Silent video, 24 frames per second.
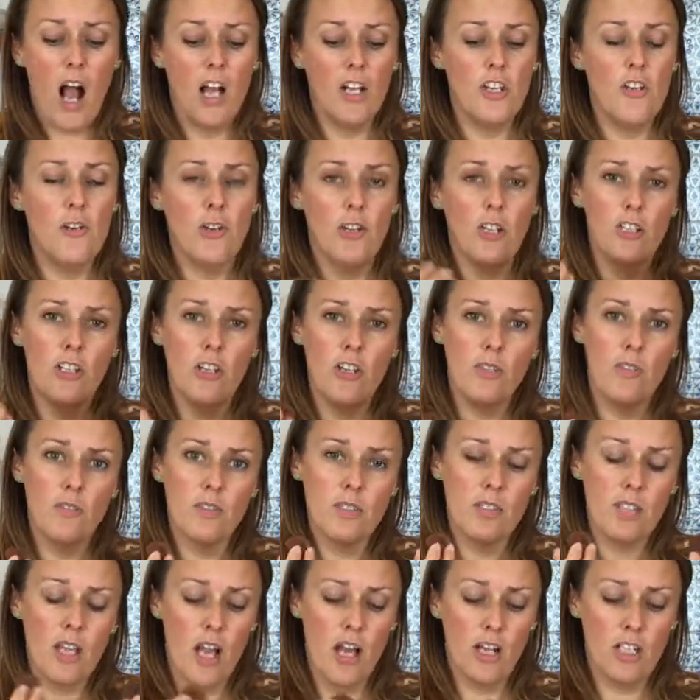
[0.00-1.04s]
You can
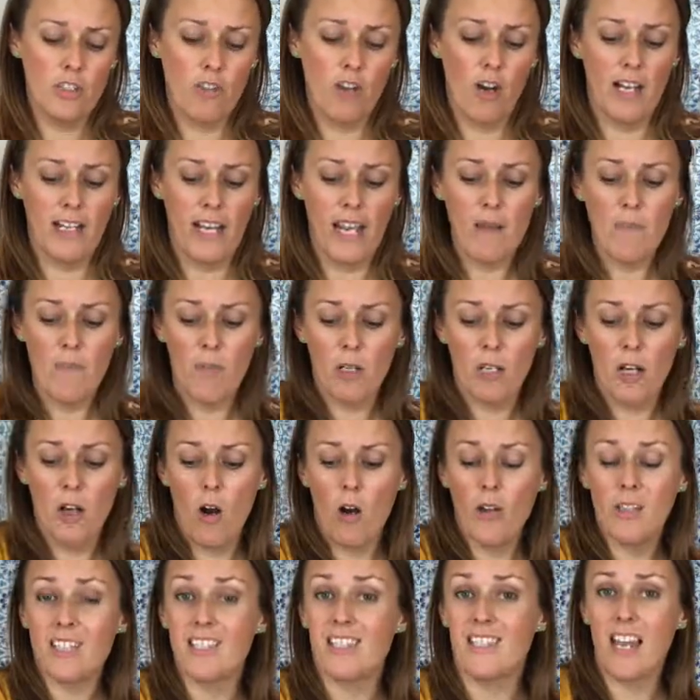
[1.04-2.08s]
use dried
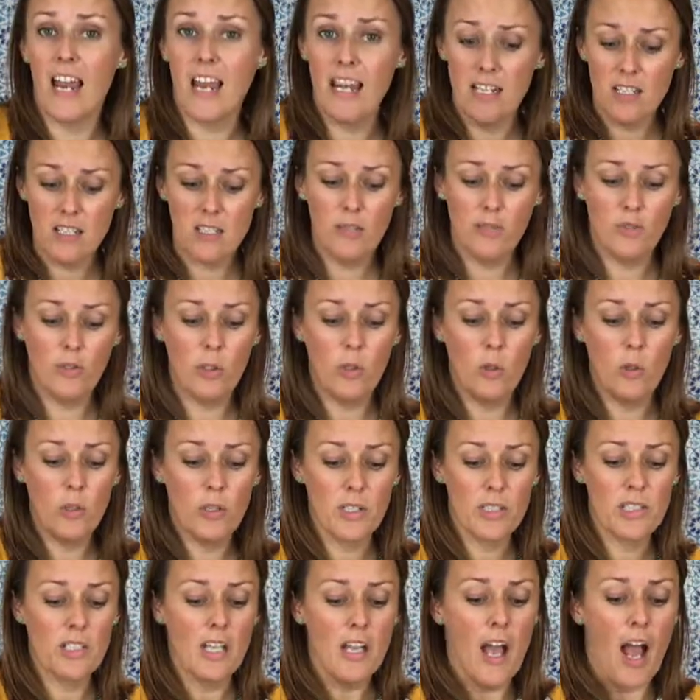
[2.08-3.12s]
apricots, dates, of
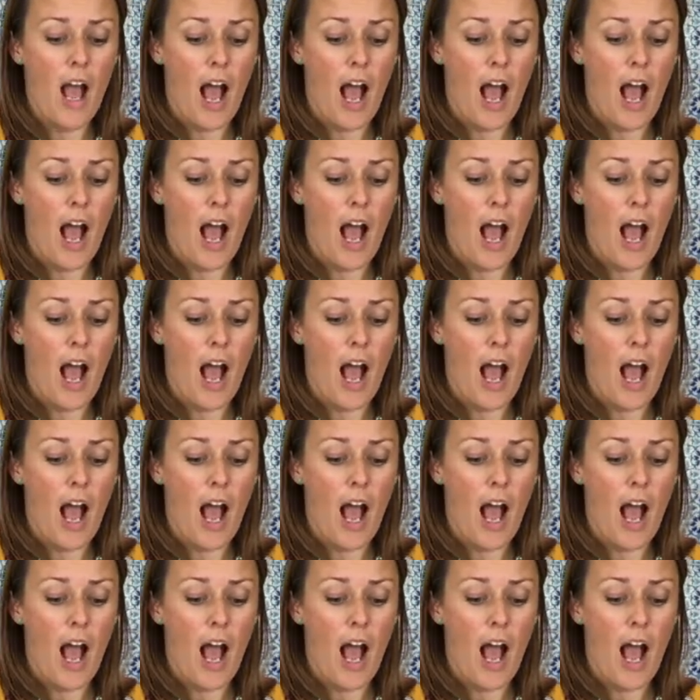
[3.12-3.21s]
course.